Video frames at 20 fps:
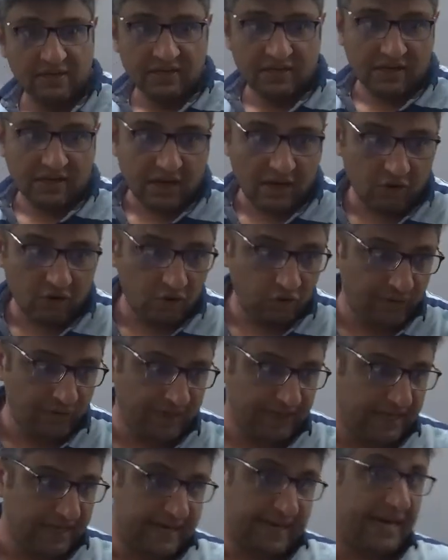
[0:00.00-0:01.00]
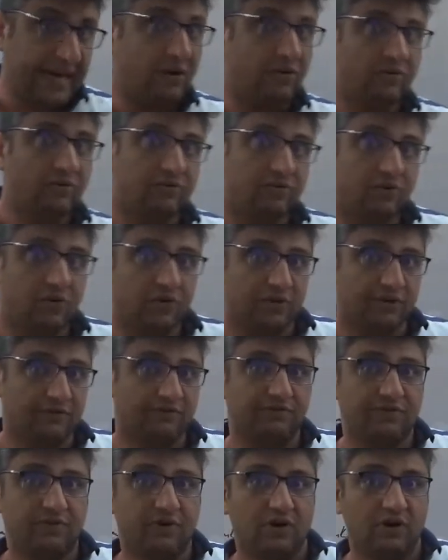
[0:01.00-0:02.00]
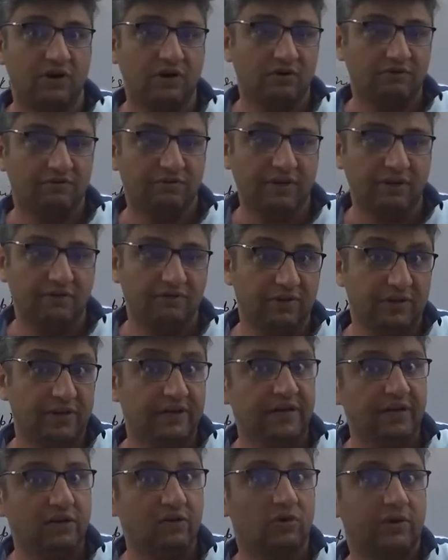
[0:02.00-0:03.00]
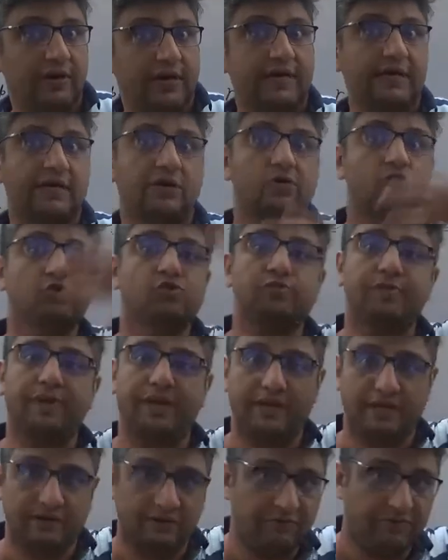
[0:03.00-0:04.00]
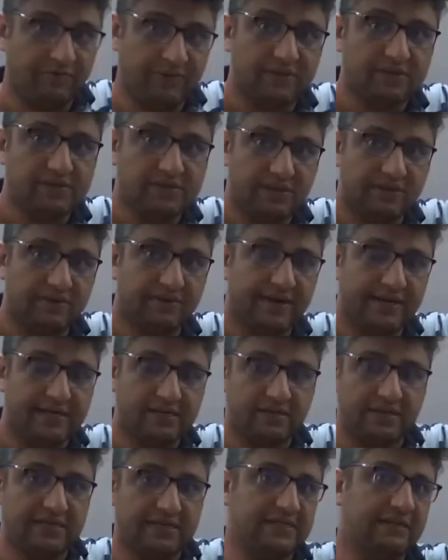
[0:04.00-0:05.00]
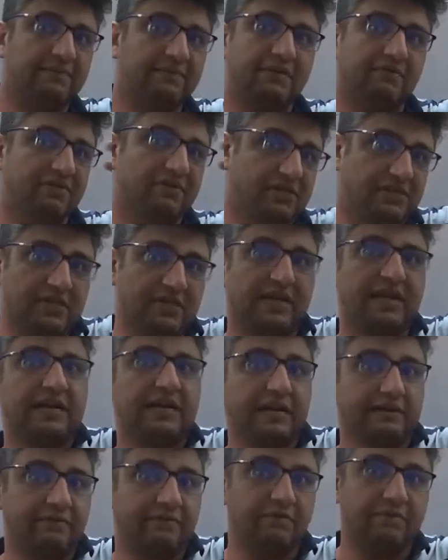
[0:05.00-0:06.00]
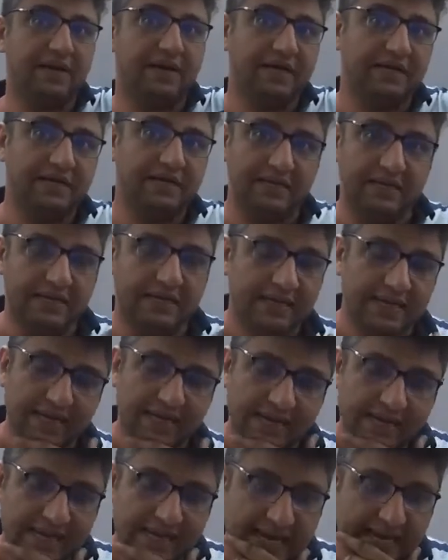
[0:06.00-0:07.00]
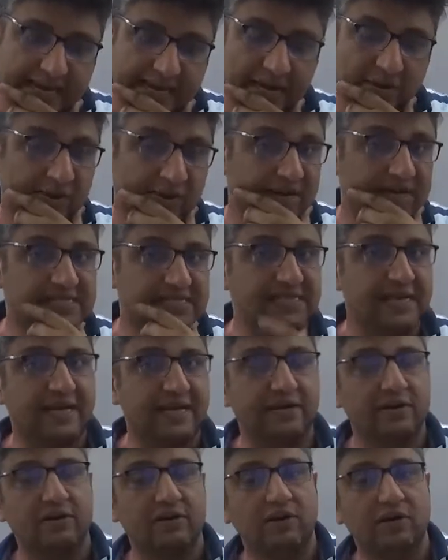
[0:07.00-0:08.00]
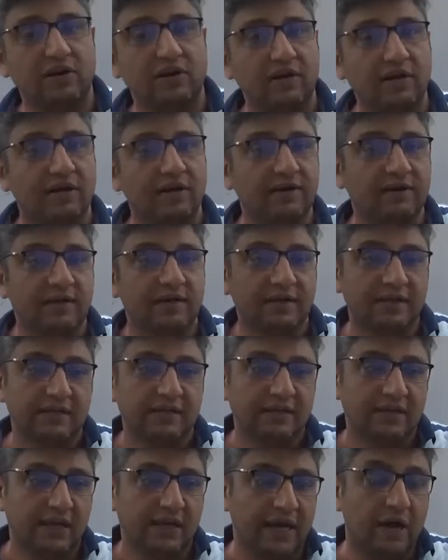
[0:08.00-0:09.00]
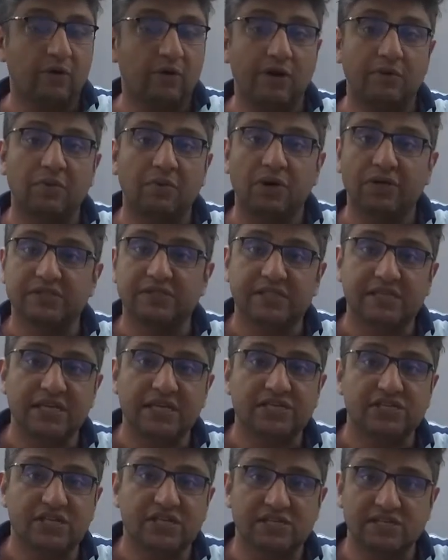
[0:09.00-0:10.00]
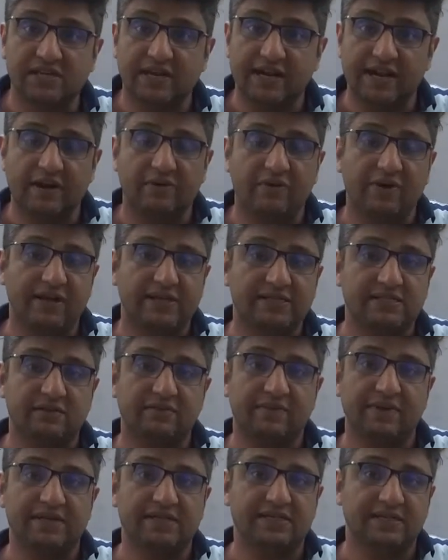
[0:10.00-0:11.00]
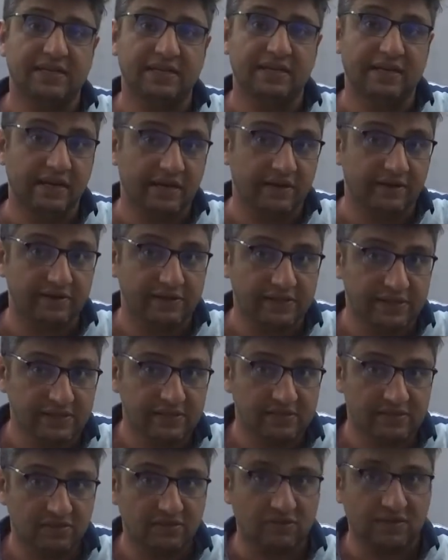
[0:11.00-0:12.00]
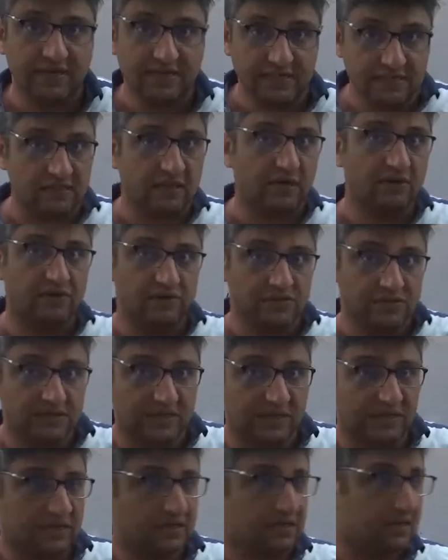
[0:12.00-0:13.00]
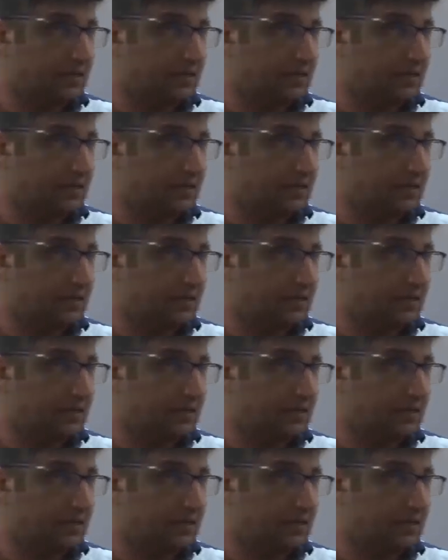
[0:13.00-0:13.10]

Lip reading: how do we account for the fraud. We really go retrospective per se, right? So that's something which is again driven by the accounting standard on accounting policies, changes in accounting estimates and errors. So that is how you start